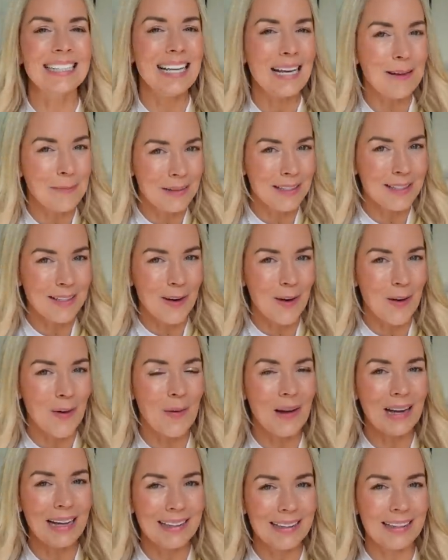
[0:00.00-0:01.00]
Let me
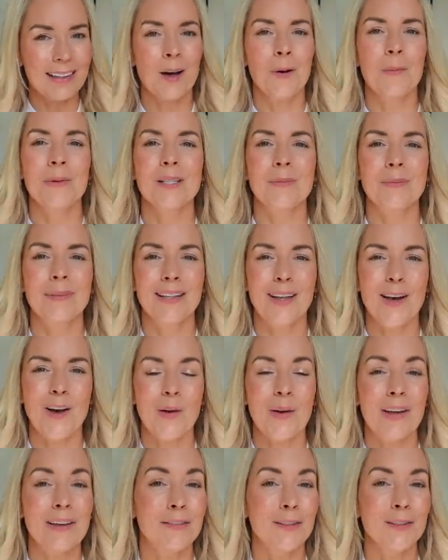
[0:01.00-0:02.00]
know in the comments
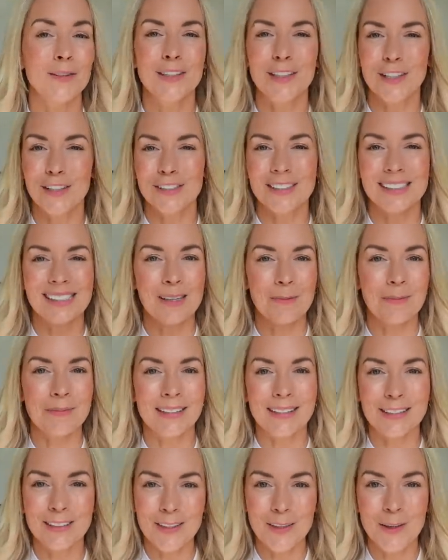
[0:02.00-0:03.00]
below if you learned
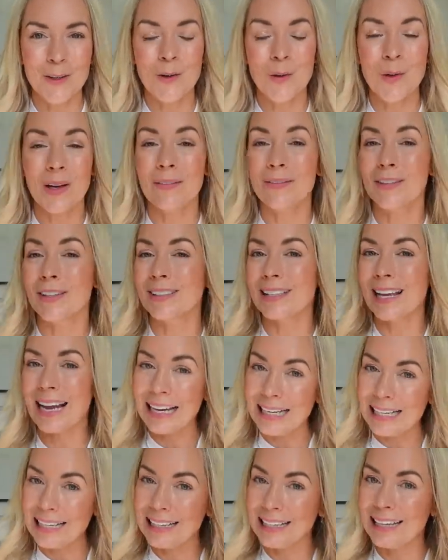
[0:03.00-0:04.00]
something new, if there's
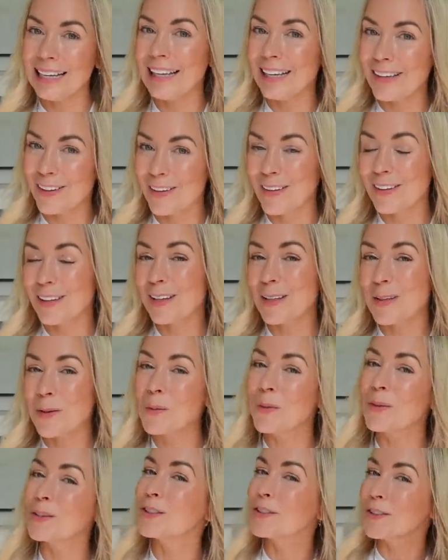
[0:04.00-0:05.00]
any here that
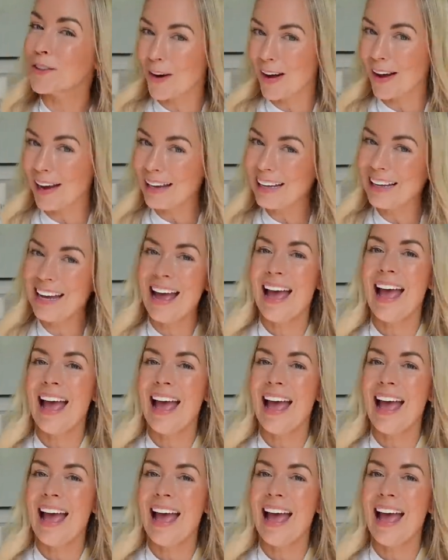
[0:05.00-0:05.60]
you will try,